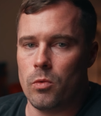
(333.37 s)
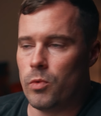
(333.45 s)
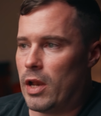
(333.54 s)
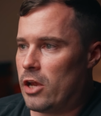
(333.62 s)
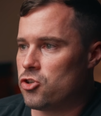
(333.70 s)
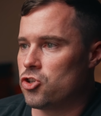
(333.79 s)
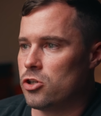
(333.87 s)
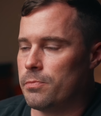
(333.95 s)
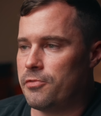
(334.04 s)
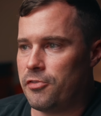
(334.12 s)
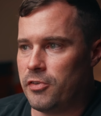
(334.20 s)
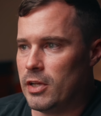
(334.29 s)
relationship
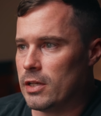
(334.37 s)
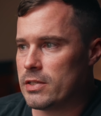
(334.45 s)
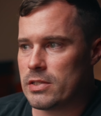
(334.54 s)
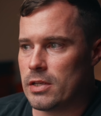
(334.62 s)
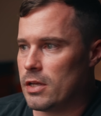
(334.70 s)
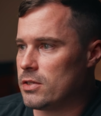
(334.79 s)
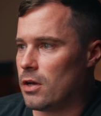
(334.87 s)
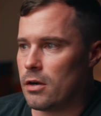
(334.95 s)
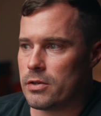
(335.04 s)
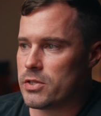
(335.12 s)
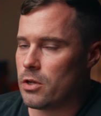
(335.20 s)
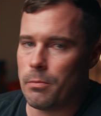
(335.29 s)
fields that are
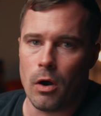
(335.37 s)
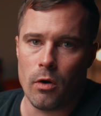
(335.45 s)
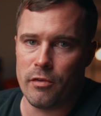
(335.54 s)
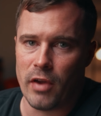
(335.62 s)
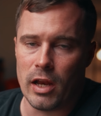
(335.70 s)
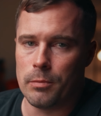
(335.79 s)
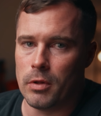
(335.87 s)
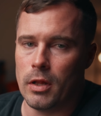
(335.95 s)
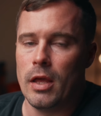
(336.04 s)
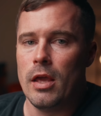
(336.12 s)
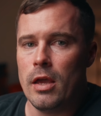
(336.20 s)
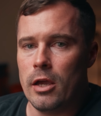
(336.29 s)
somehow available
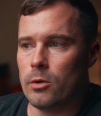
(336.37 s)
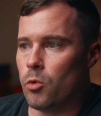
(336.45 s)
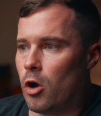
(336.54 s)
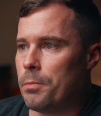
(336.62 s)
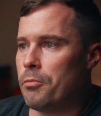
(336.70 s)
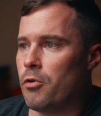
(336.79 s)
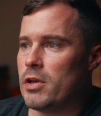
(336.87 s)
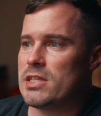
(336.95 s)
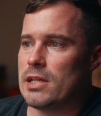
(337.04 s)
in WordPress.